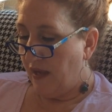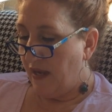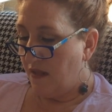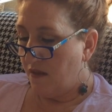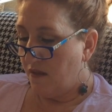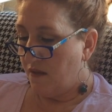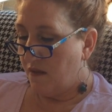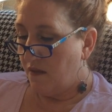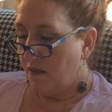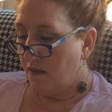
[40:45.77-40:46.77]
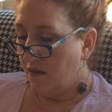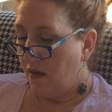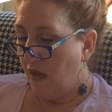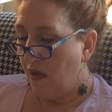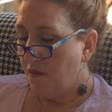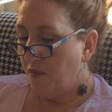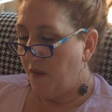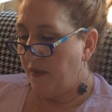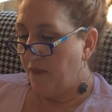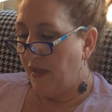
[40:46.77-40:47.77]
I guess, yeah, it's
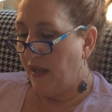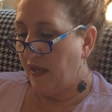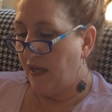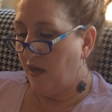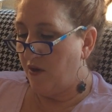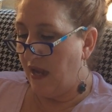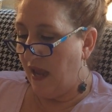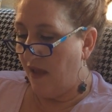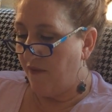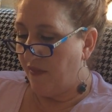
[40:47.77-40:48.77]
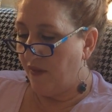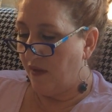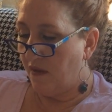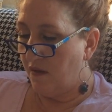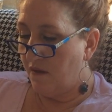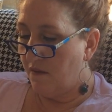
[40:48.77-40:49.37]
probably been about like a year and a half, I think.